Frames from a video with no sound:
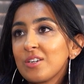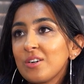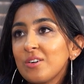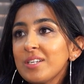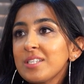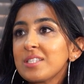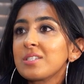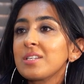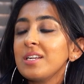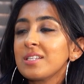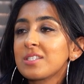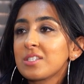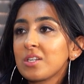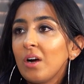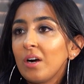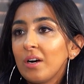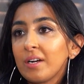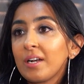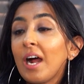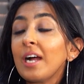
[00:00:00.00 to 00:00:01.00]
So it's
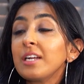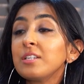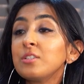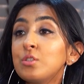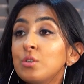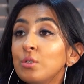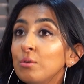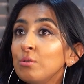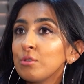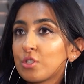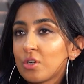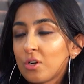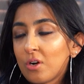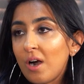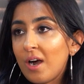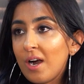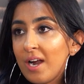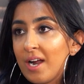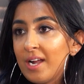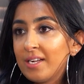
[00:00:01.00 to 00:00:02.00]
hard. I do
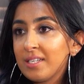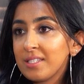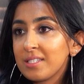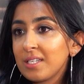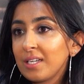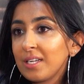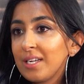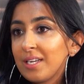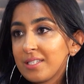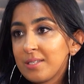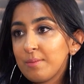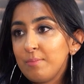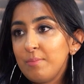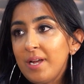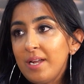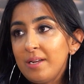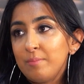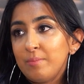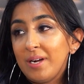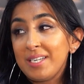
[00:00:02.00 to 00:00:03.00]
try to get to
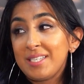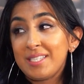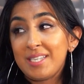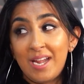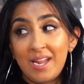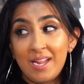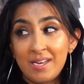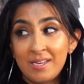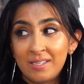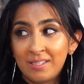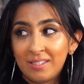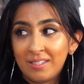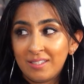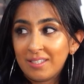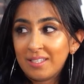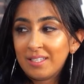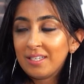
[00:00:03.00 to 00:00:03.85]
bed by 10.